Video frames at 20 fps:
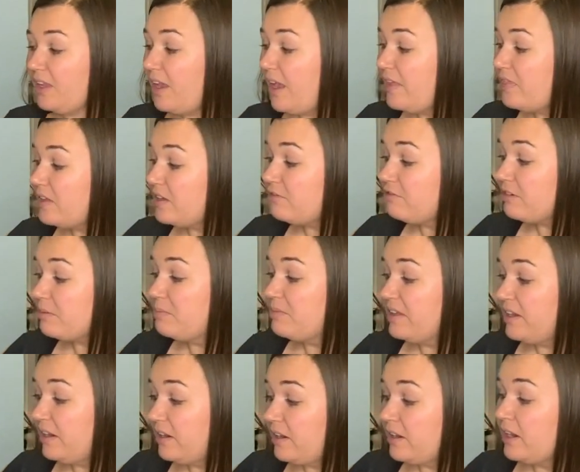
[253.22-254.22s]
And then from
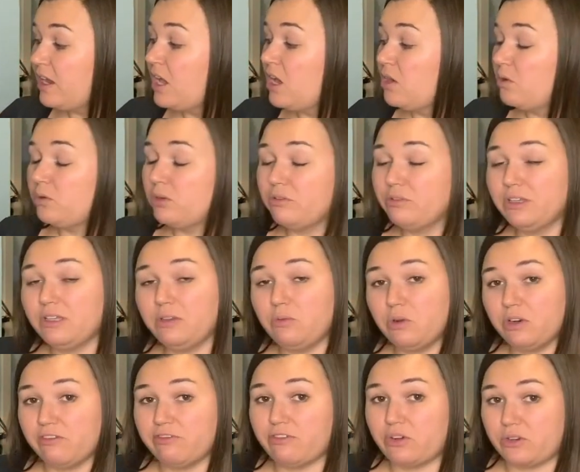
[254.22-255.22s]
there, we really
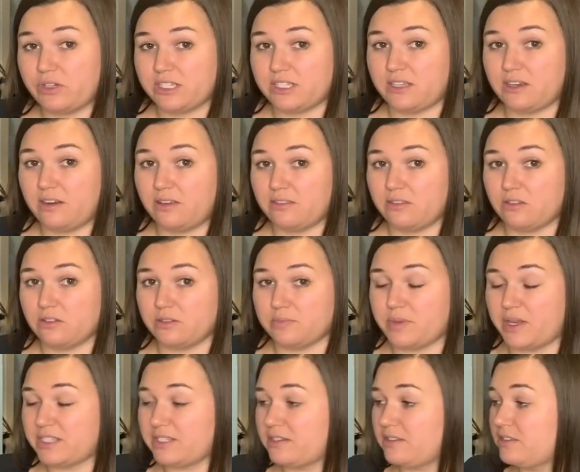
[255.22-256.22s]
want to focus in on those
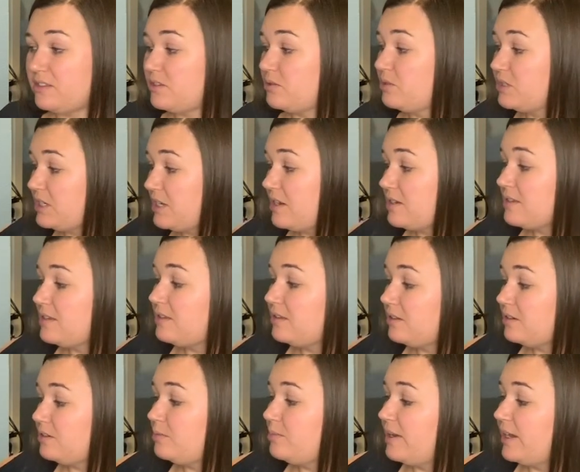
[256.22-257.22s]
muscles. So we talked a
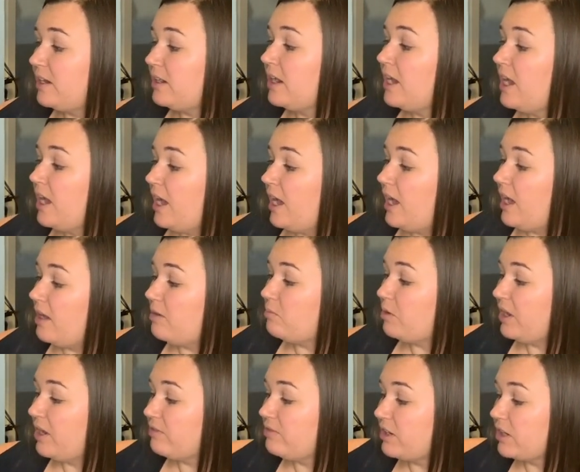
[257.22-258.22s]
little bit,
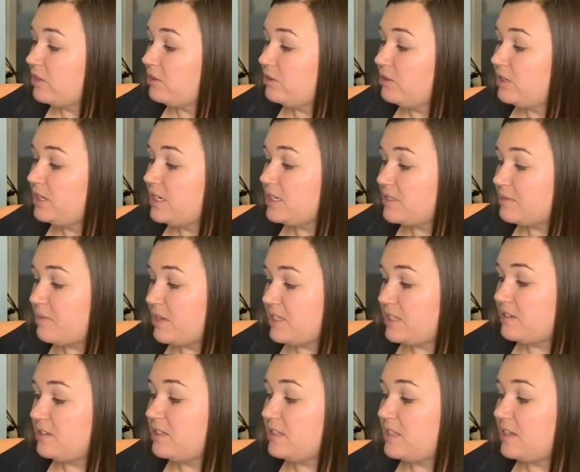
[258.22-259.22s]
we have our gluteus
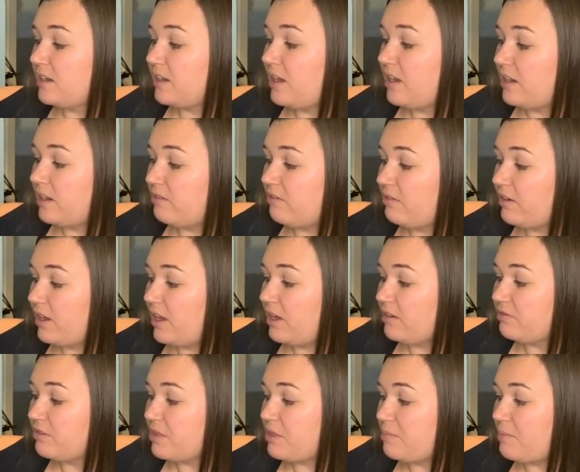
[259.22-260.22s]
muscles that kind of
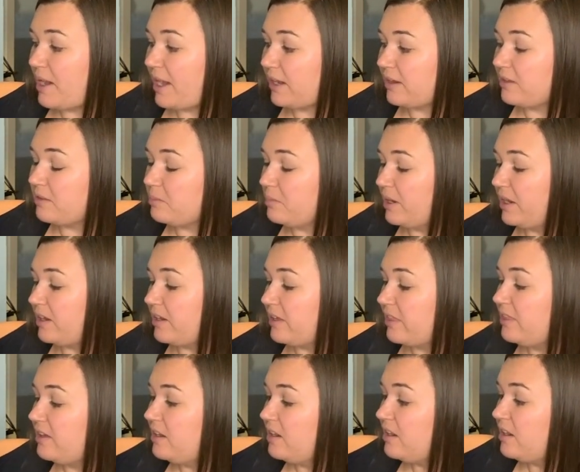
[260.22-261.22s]
cover the back of the
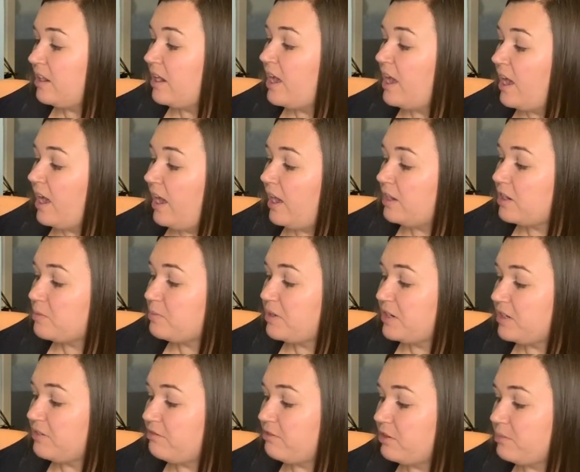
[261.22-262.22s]
buttock there, and our
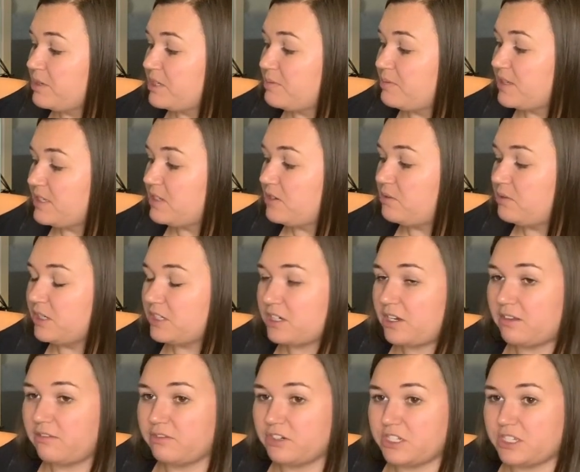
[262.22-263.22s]
piriformis muscle, which
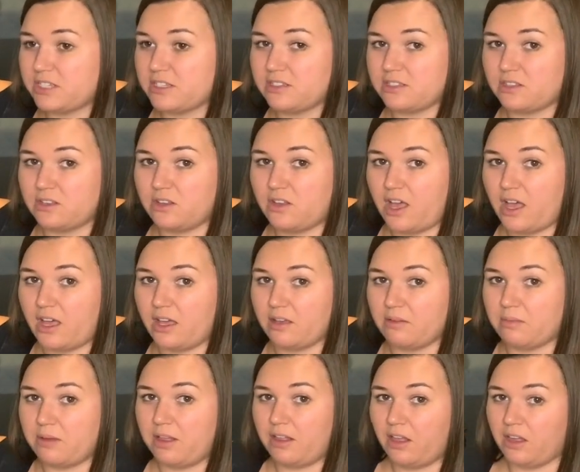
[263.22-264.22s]
covers this
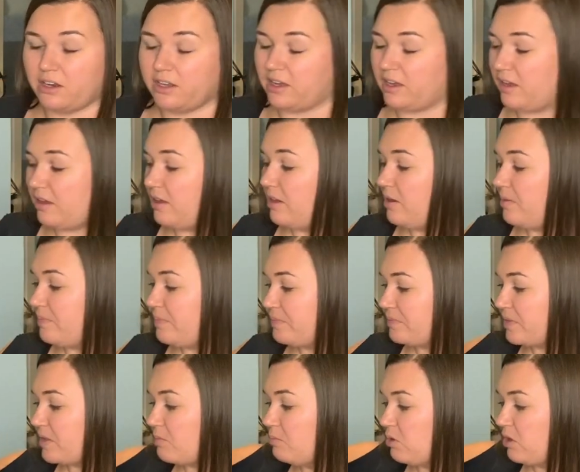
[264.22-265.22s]
on a
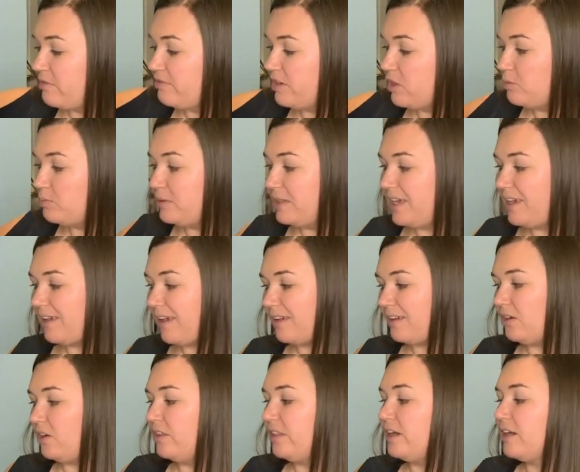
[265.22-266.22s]
more of an oblique
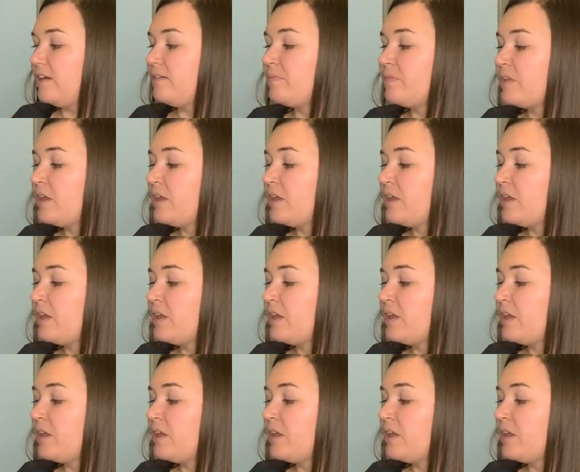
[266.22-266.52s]
angle there.